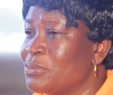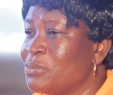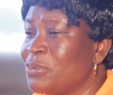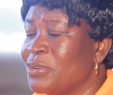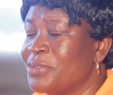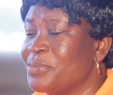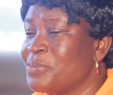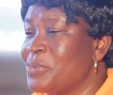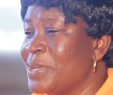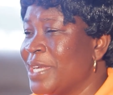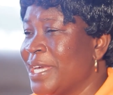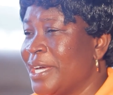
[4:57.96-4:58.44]

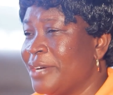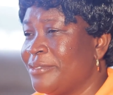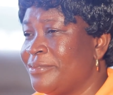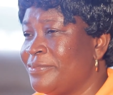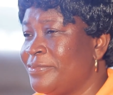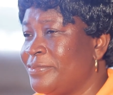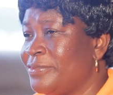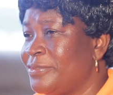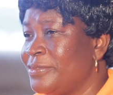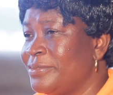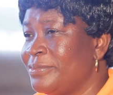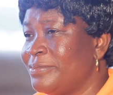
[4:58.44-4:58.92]
what we have
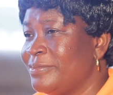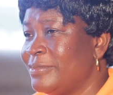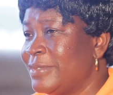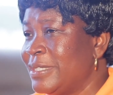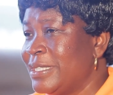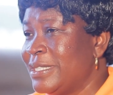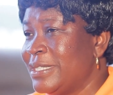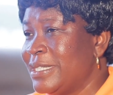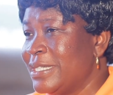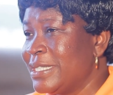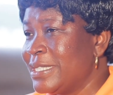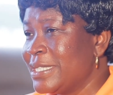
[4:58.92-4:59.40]

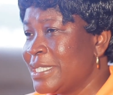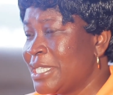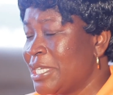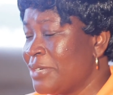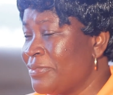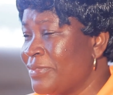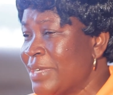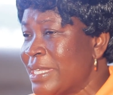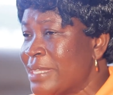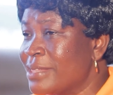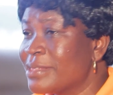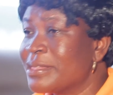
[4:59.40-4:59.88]

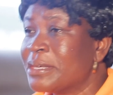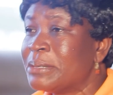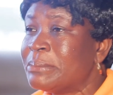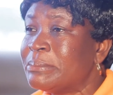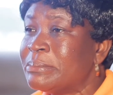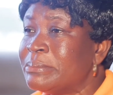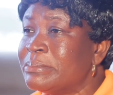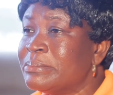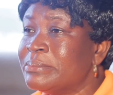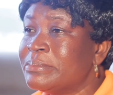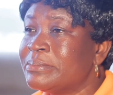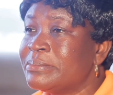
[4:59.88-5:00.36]
given them,
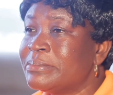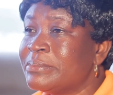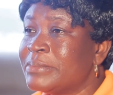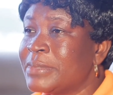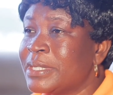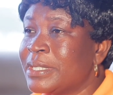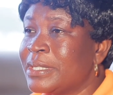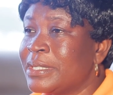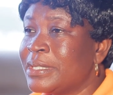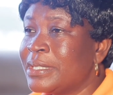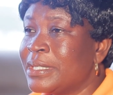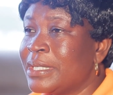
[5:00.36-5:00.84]

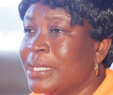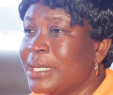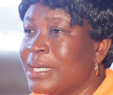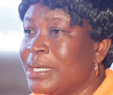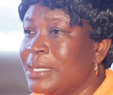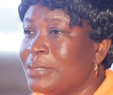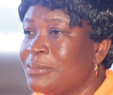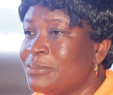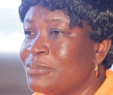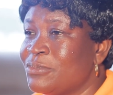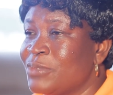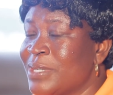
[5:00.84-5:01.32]

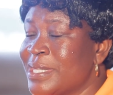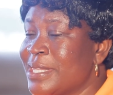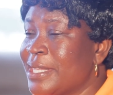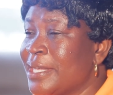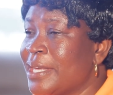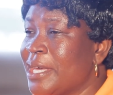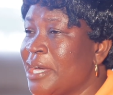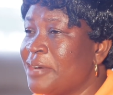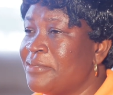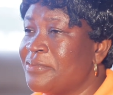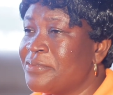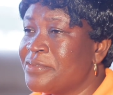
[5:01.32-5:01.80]
what they
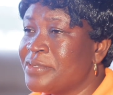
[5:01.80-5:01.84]
have